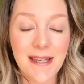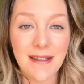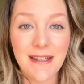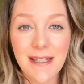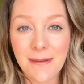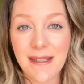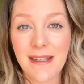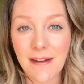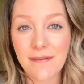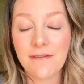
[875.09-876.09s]
And this was a
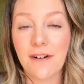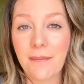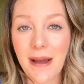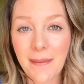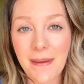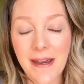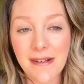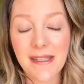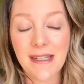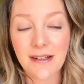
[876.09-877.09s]
gift from my
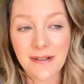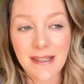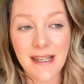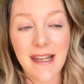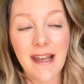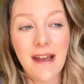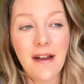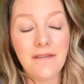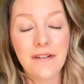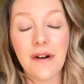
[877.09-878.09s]
parents to Lucy
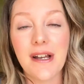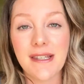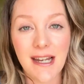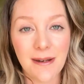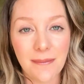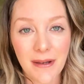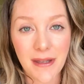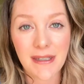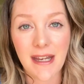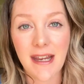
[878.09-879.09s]
for her 2nd
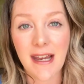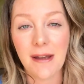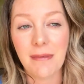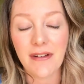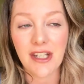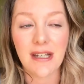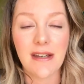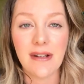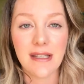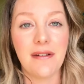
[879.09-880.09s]
birthday, and we've actually
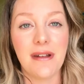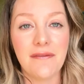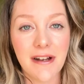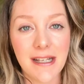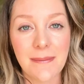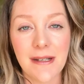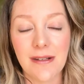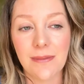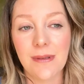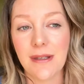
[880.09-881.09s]
given it to her in advance
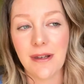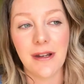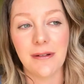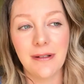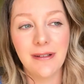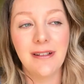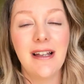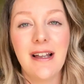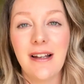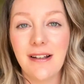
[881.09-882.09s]
because, you know,
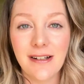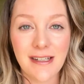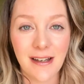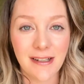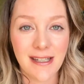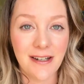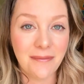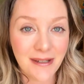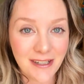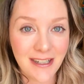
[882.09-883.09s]
lockdown, there's not
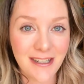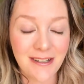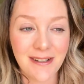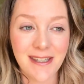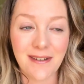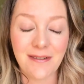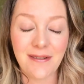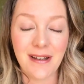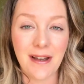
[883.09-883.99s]
much to do, and so